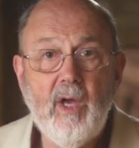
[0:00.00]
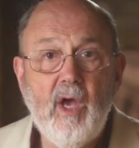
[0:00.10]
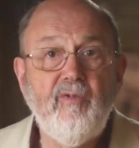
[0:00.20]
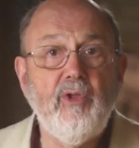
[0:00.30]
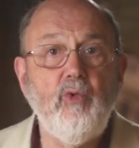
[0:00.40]

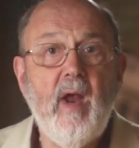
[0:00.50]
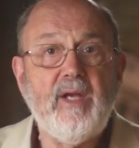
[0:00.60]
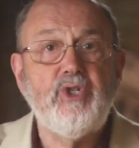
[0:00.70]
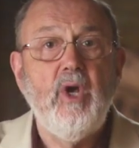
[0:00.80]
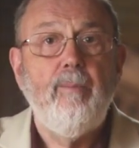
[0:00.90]
For the
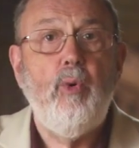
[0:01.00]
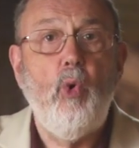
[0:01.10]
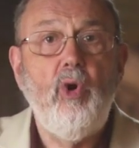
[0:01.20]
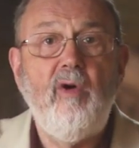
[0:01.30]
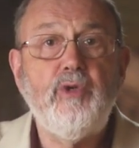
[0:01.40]
rest,
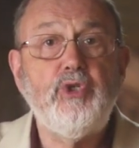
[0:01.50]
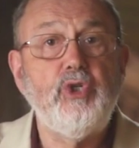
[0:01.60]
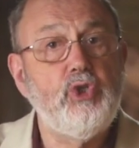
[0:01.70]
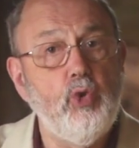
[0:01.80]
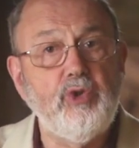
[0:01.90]
Paul offers a
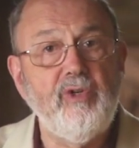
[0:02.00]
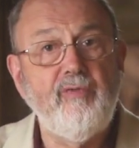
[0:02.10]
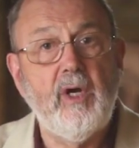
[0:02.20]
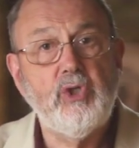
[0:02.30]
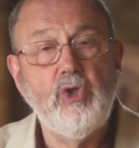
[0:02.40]
shorter
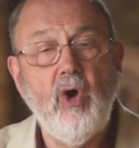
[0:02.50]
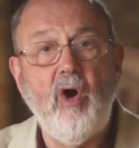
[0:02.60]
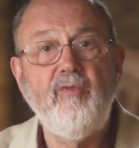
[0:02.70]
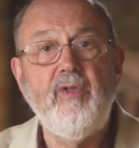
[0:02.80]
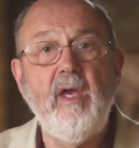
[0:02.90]
version
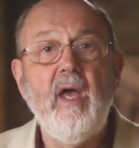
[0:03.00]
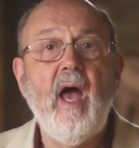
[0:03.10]
of the